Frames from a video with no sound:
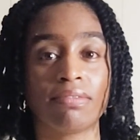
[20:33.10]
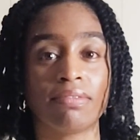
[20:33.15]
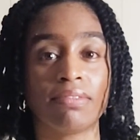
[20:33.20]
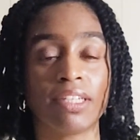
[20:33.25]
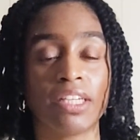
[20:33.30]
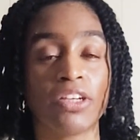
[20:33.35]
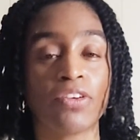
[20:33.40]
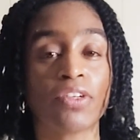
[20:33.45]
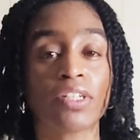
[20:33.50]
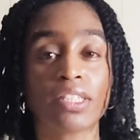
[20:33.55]

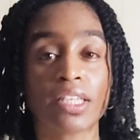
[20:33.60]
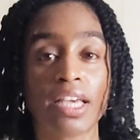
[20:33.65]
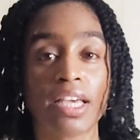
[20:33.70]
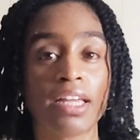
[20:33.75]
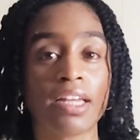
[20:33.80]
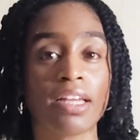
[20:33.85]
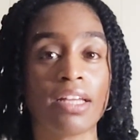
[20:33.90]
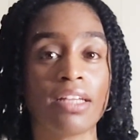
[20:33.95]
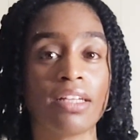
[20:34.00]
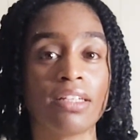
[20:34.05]

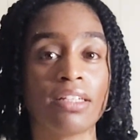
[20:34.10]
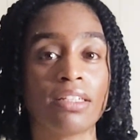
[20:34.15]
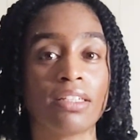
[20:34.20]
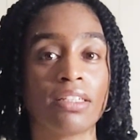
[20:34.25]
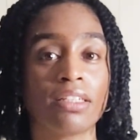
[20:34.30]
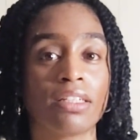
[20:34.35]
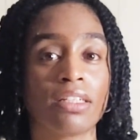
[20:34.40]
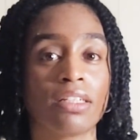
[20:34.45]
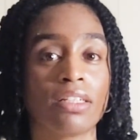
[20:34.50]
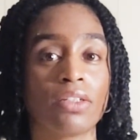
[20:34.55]
irritating.
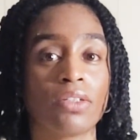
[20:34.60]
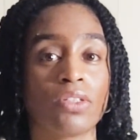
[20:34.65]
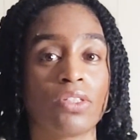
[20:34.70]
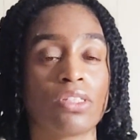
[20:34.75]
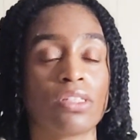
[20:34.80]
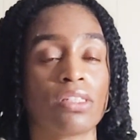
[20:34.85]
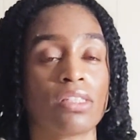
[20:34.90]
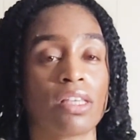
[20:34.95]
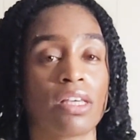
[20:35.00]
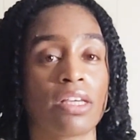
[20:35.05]
It was
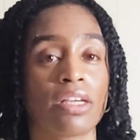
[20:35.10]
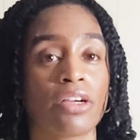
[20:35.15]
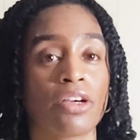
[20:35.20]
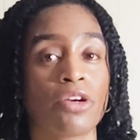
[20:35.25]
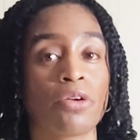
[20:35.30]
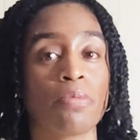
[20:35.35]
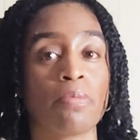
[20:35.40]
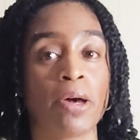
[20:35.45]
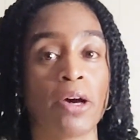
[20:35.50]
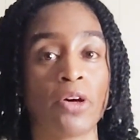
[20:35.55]
just like
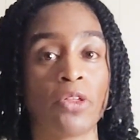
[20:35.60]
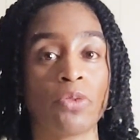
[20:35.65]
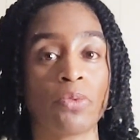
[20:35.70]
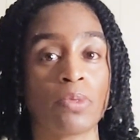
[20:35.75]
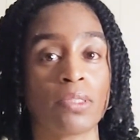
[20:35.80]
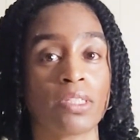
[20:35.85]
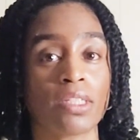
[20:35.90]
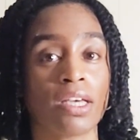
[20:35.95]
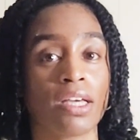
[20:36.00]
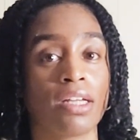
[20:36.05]
her mouth
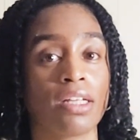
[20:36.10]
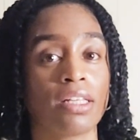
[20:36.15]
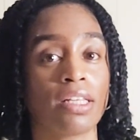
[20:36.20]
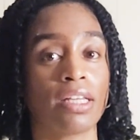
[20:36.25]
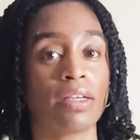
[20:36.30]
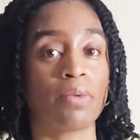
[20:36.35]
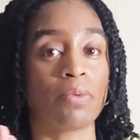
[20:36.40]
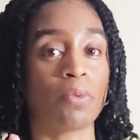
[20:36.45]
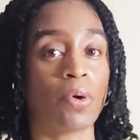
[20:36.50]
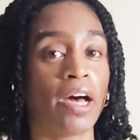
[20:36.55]
was kind of
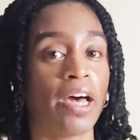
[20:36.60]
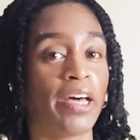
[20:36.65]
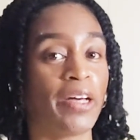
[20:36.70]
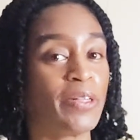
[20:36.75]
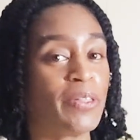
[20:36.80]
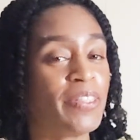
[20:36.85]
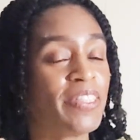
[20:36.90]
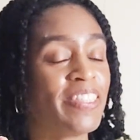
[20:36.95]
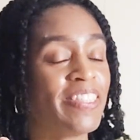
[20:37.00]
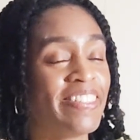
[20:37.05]
like
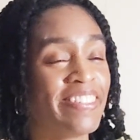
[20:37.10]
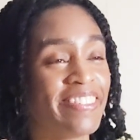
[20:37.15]
wild.